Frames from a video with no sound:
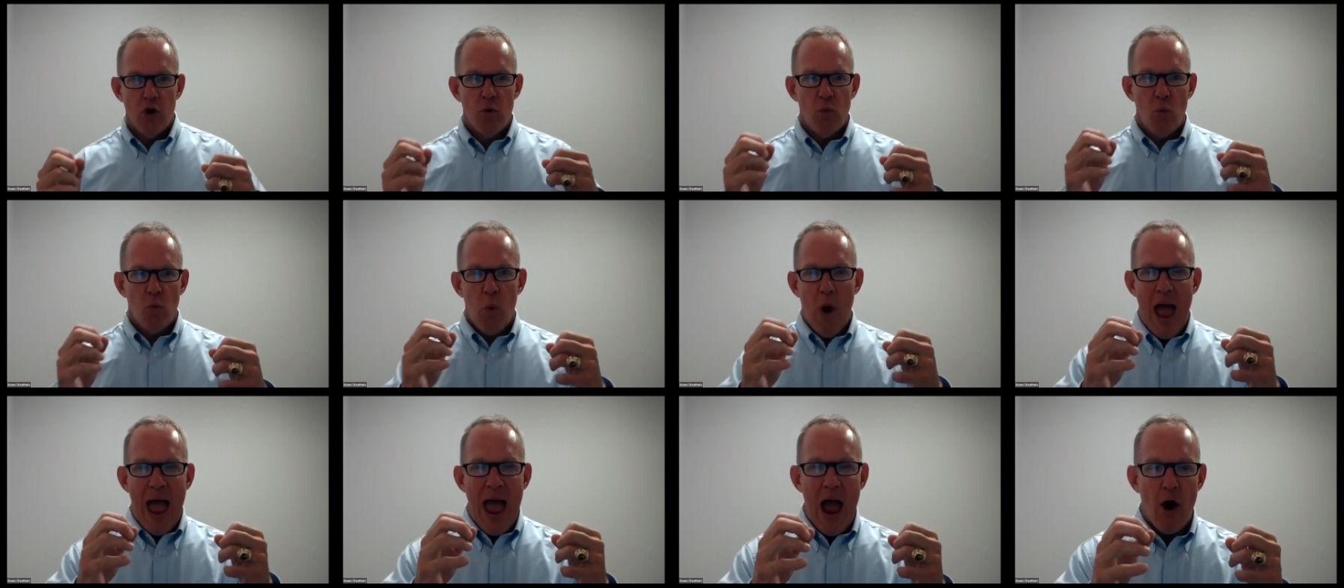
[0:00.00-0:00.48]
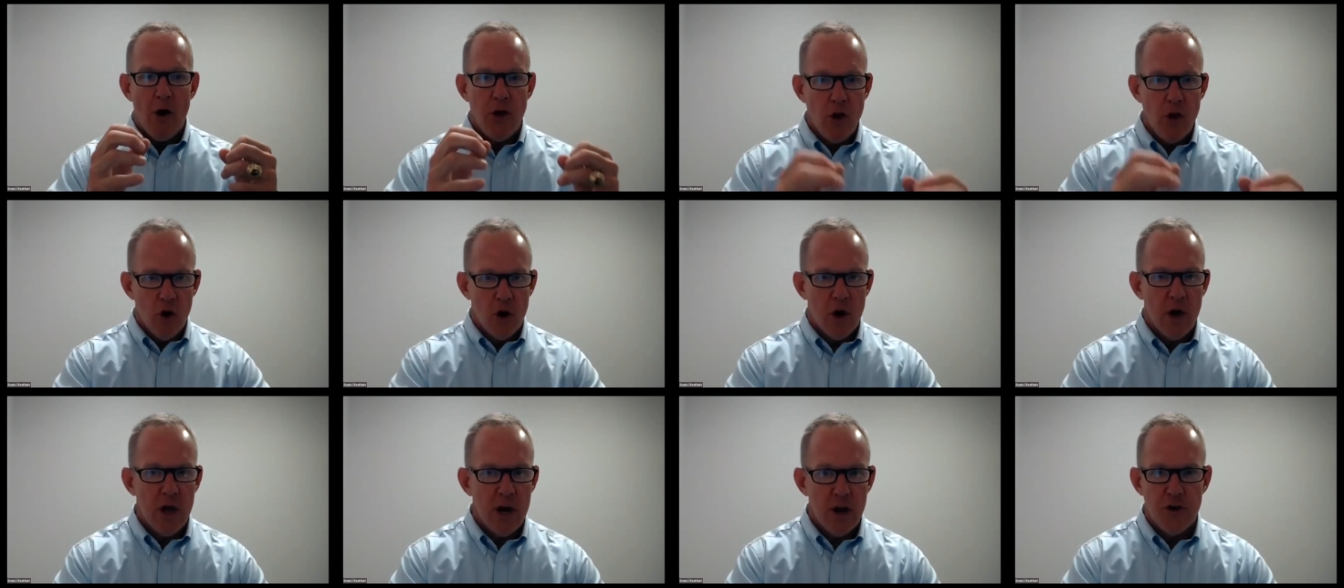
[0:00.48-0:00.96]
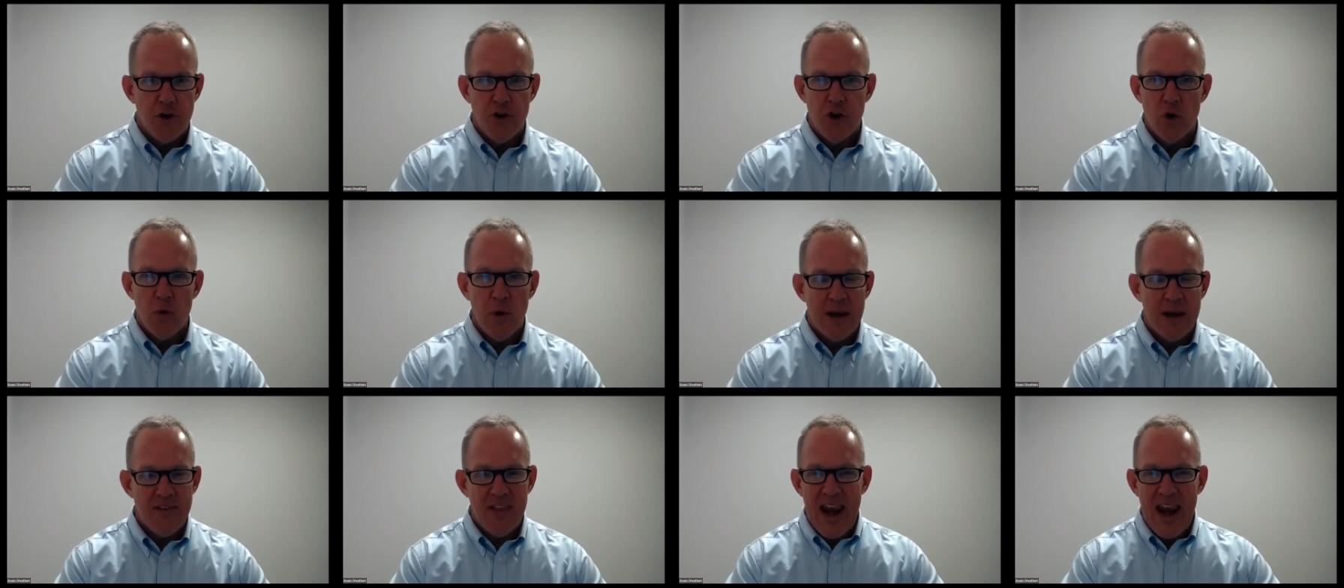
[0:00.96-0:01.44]
how you're going to do
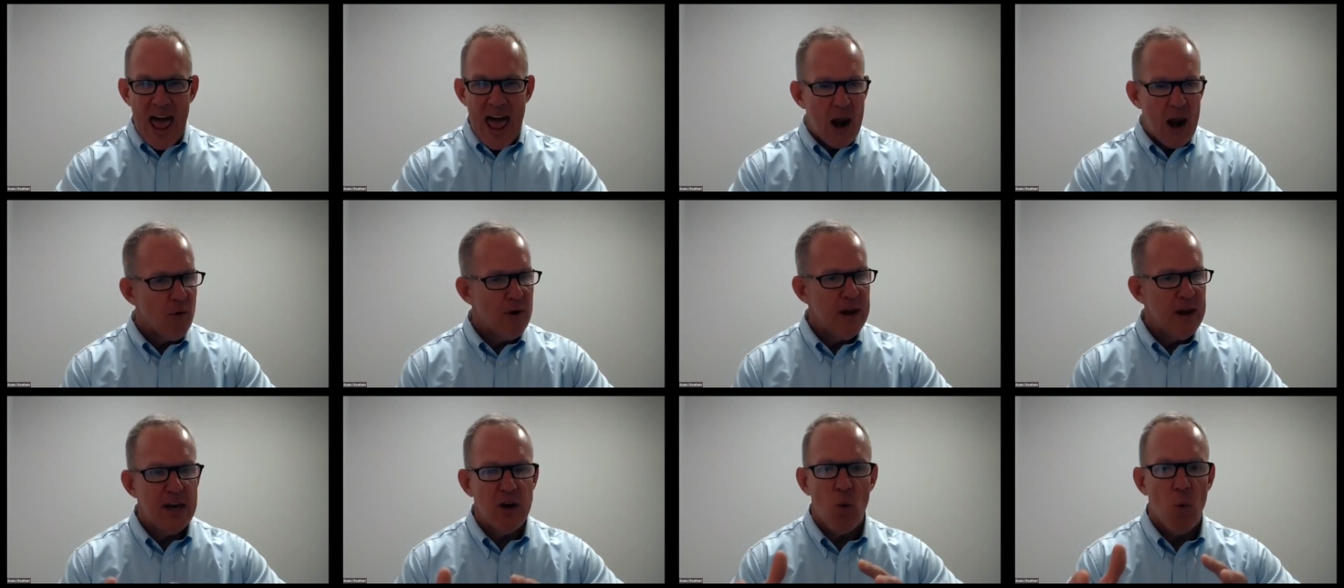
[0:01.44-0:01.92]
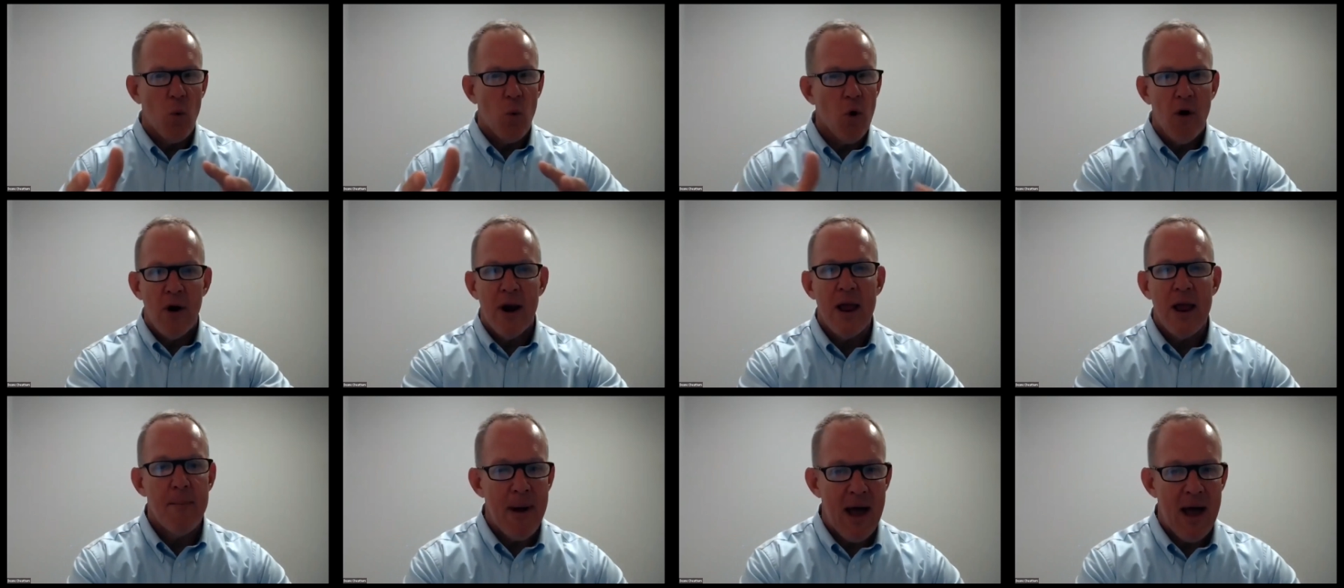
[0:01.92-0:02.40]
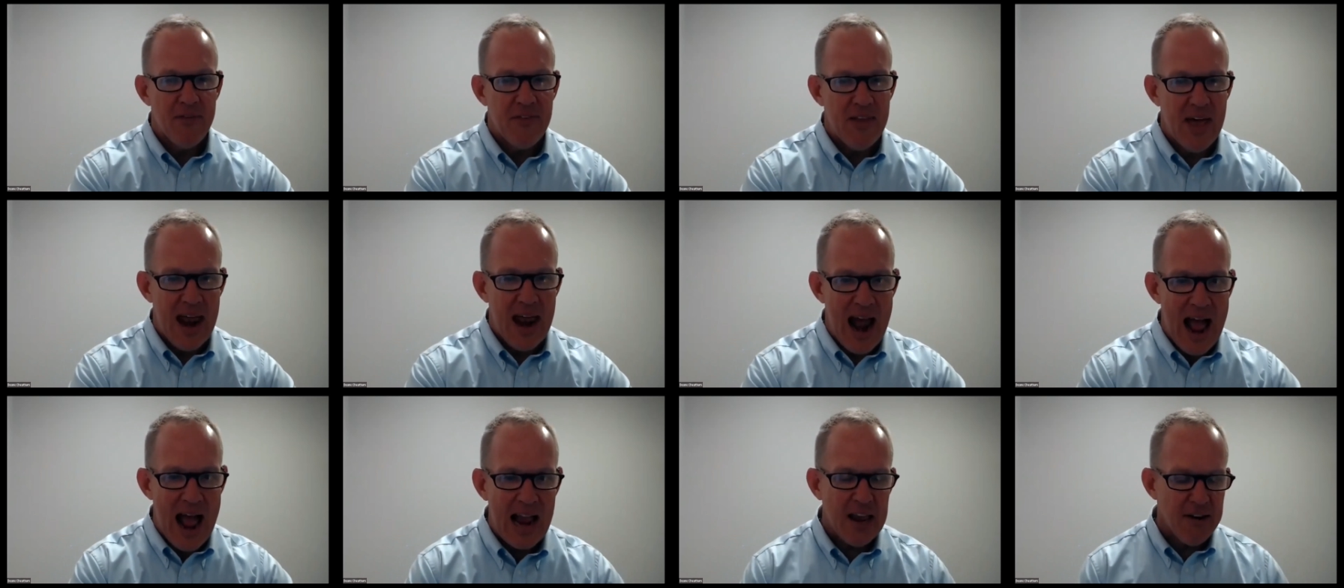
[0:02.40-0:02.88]
it, then I don't need to worry about that.
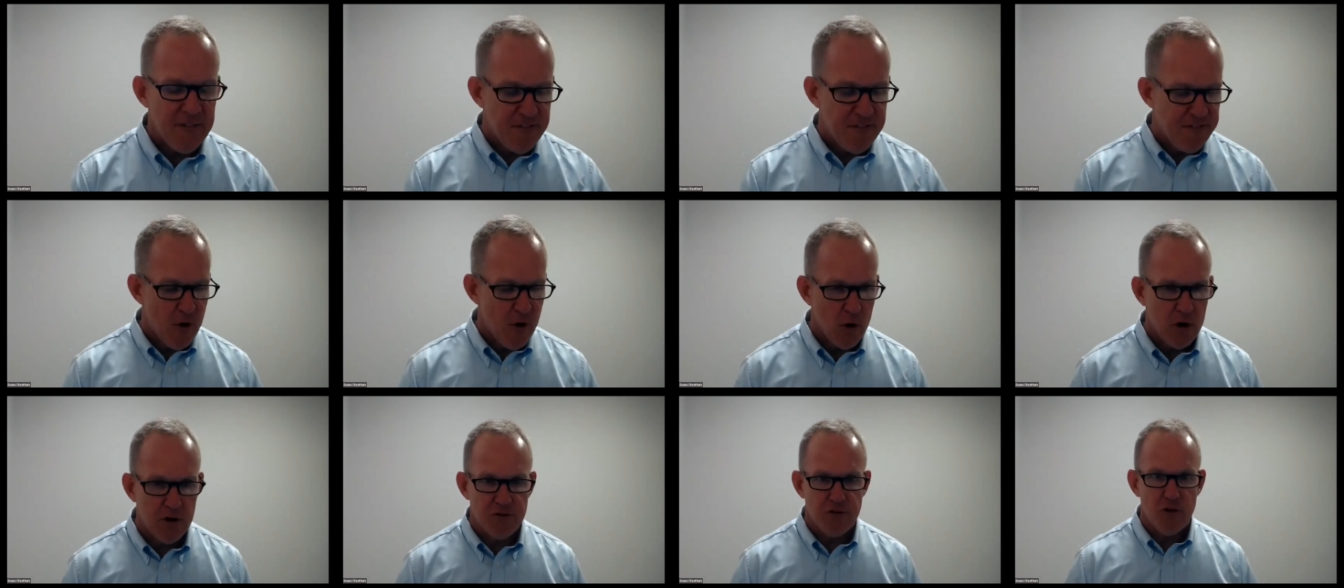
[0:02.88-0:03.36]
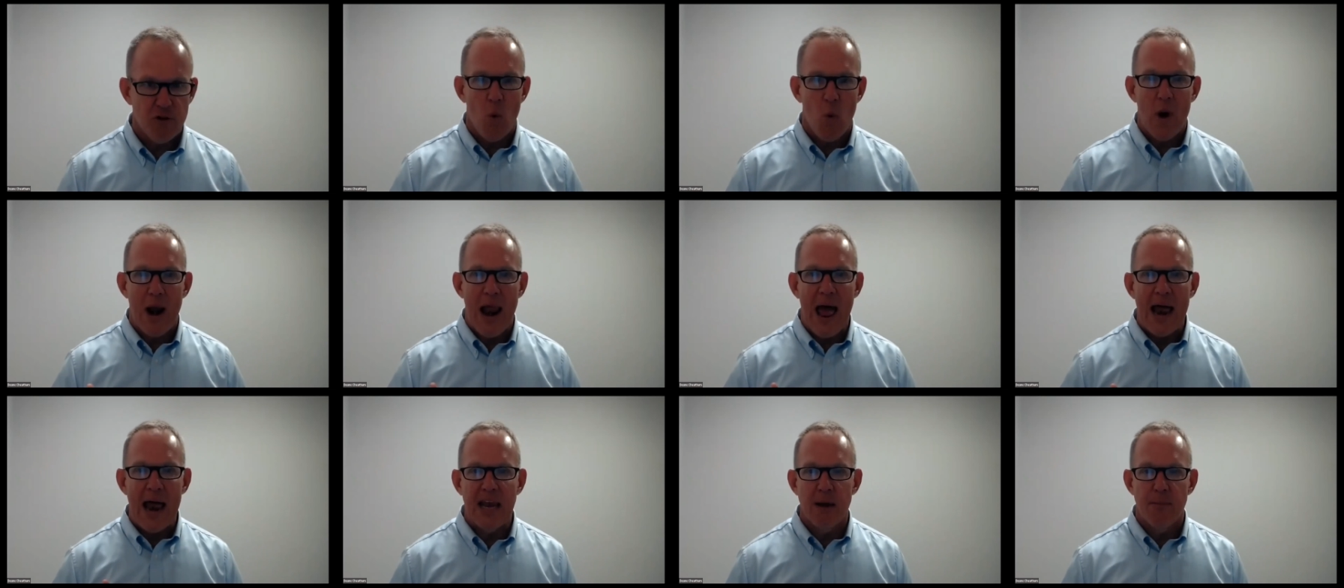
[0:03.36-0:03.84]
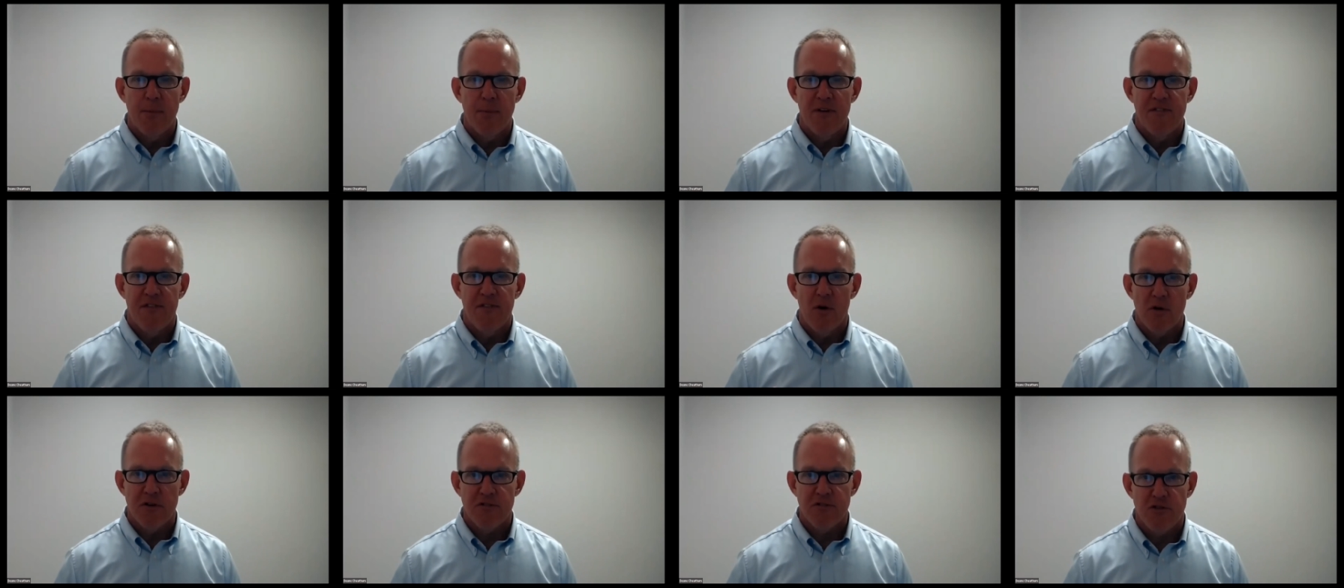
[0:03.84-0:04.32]
I can focus on what I need to be
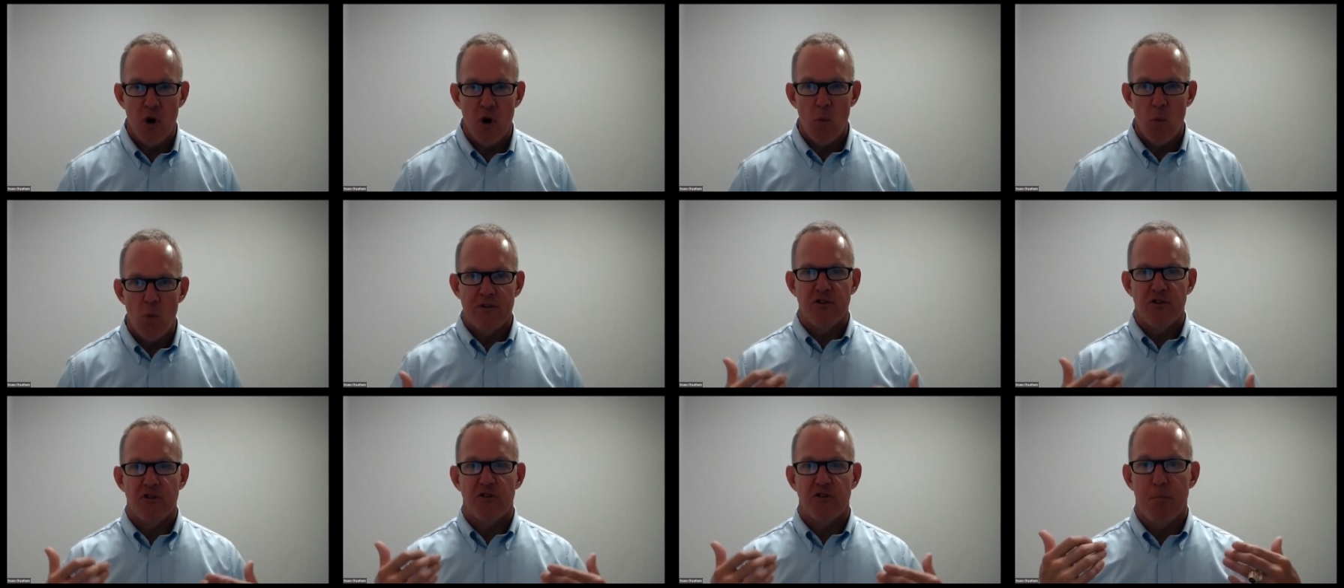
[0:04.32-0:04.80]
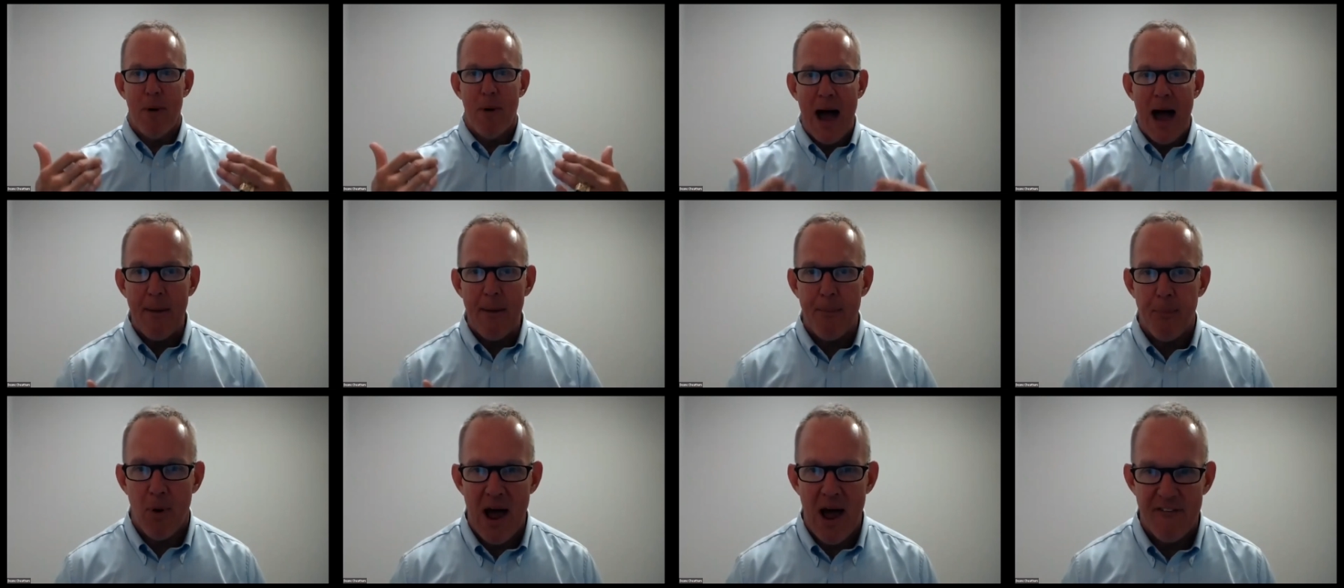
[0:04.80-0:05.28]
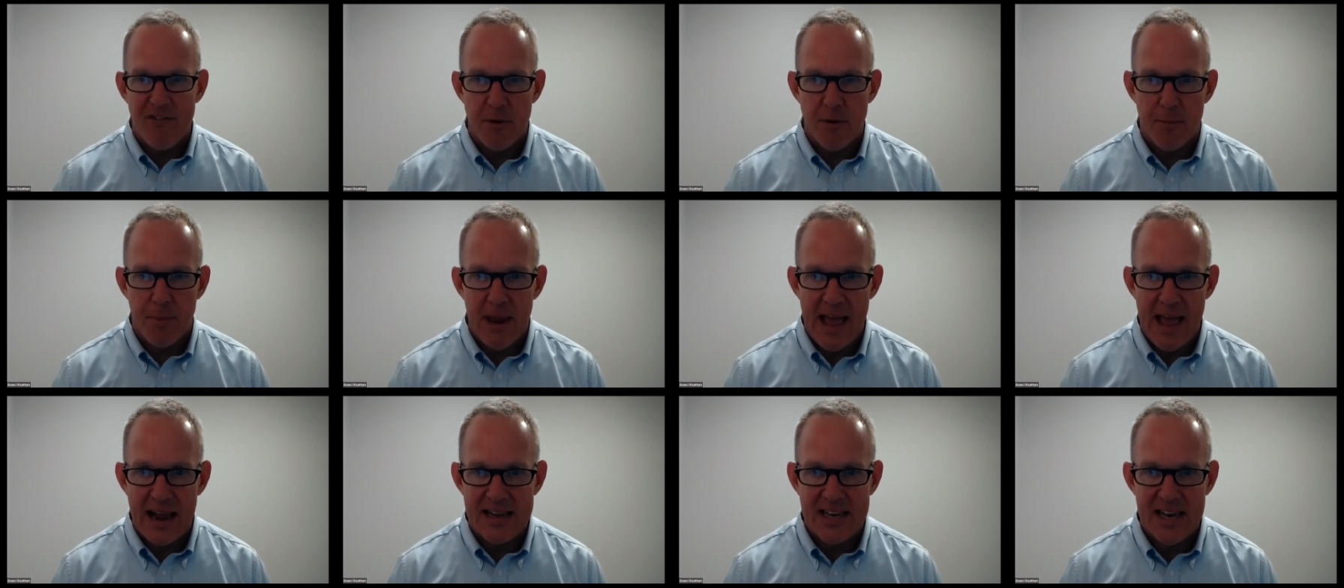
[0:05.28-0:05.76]
focused on, which is my
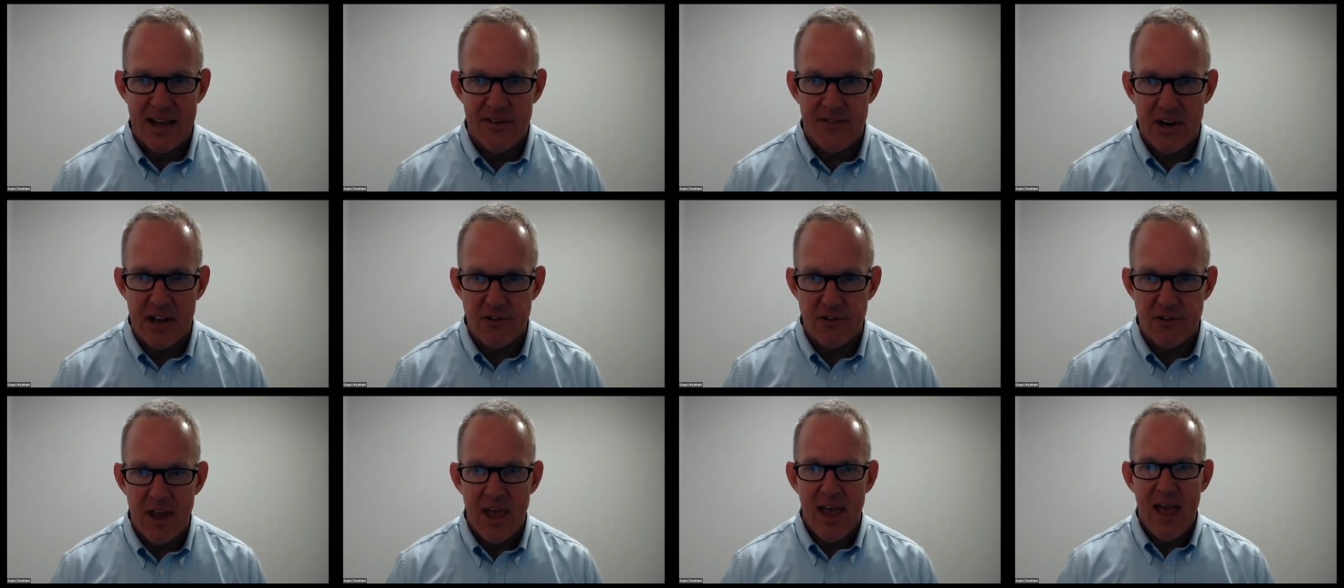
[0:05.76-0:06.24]
profitable activities.